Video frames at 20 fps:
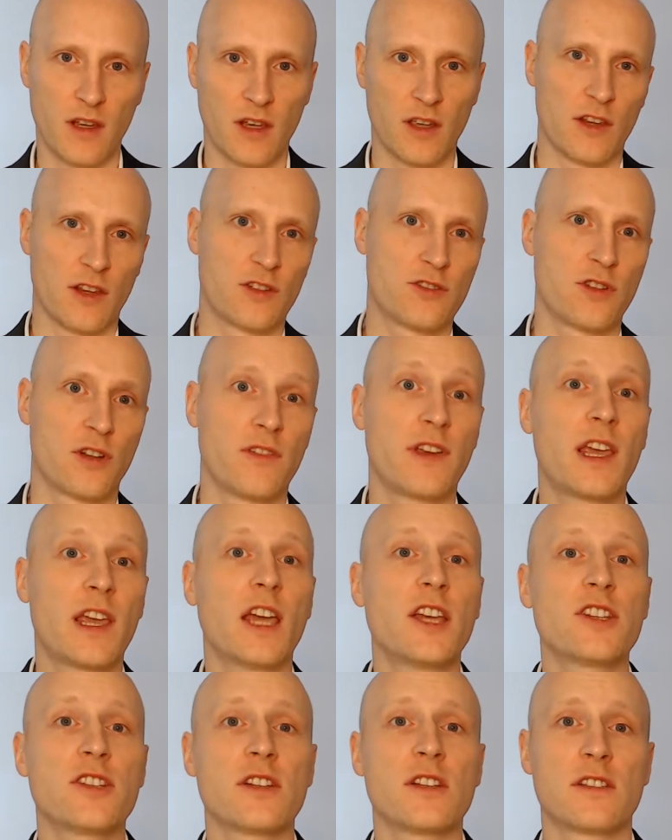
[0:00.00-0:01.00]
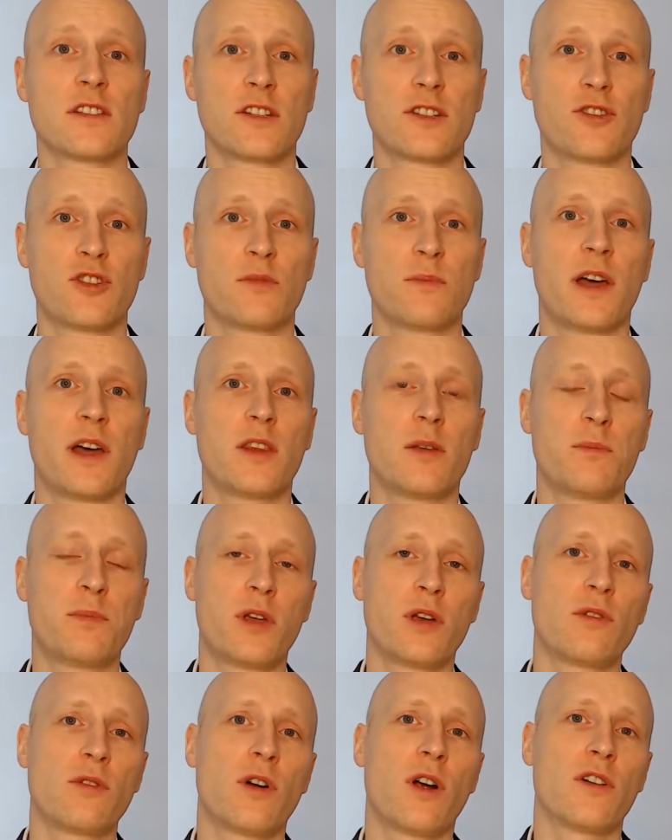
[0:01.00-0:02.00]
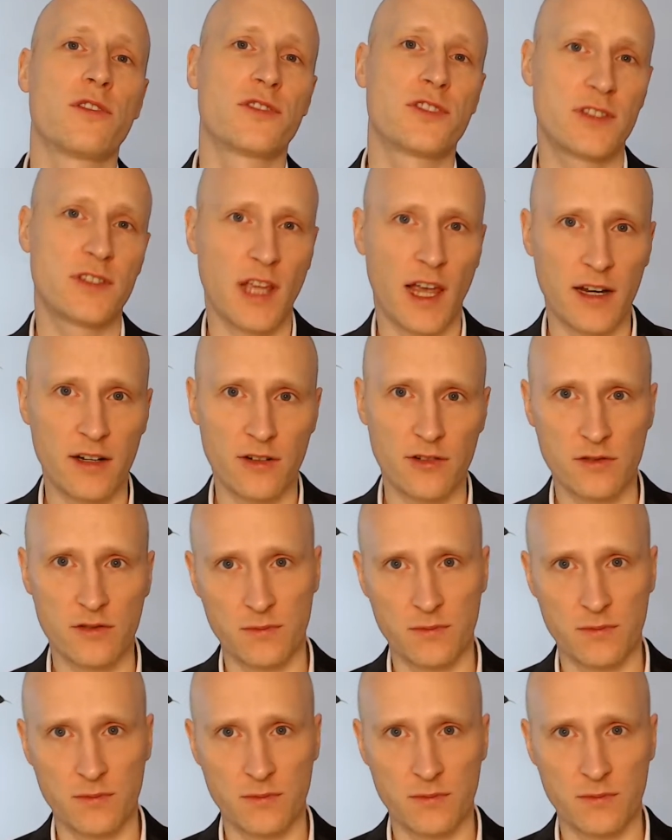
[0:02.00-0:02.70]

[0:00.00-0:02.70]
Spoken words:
The certification is issued by the Bureau of Standards,